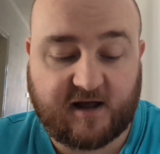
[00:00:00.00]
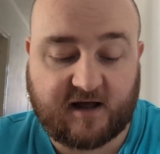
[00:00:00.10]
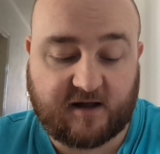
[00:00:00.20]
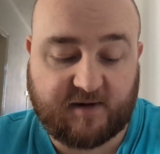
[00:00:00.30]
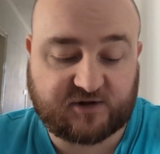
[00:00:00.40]

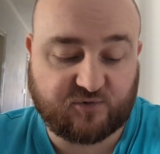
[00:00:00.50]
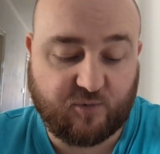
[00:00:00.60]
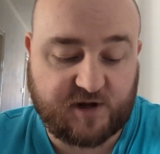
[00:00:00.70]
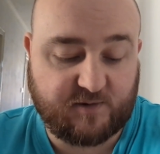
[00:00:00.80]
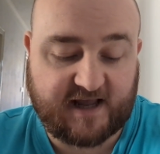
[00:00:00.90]
I don't
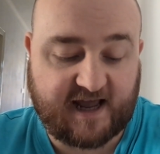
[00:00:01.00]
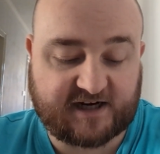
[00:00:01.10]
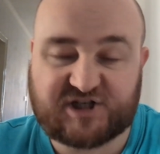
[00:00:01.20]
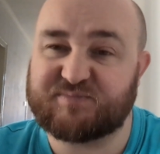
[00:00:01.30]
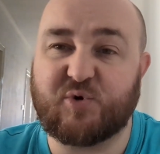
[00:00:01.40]
know what you would get in
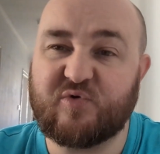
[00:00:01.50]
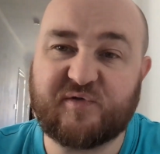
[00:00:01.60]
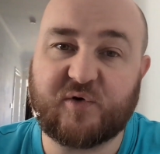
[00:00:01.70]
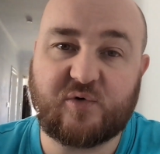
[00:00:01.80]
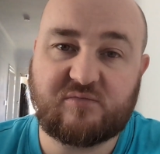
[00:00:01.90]
a
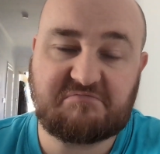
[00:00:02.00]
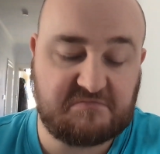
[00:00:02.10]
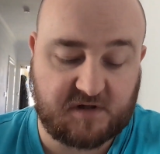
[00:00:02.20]
spoonful,